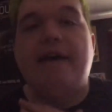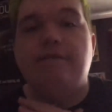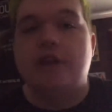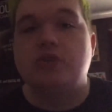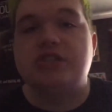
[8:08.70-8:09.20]

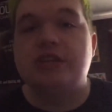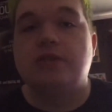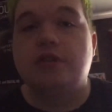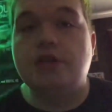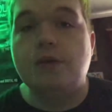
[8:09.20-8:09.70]
no single
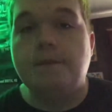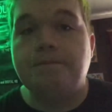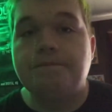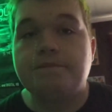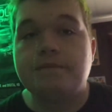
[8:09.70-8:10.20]
clue.
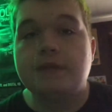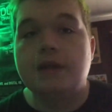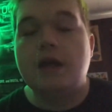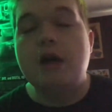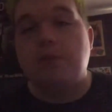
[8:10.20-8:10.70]

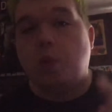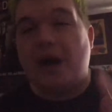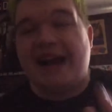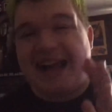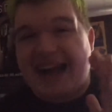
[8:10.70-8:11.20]
But
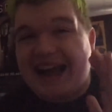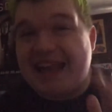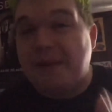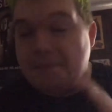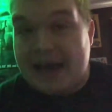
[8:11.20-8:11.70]
why I
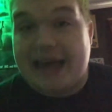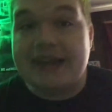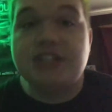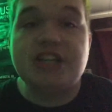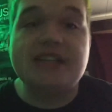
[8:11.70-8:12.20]
am mad at
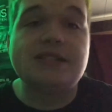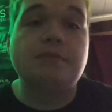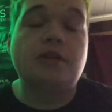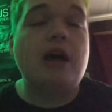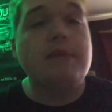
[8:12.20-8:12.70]
Jason
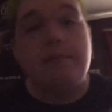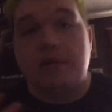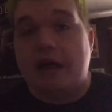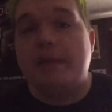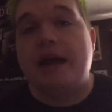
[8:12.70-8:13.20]
Blum and
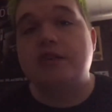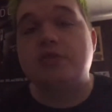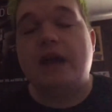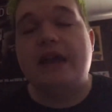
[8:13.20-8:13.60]
Blumhouse right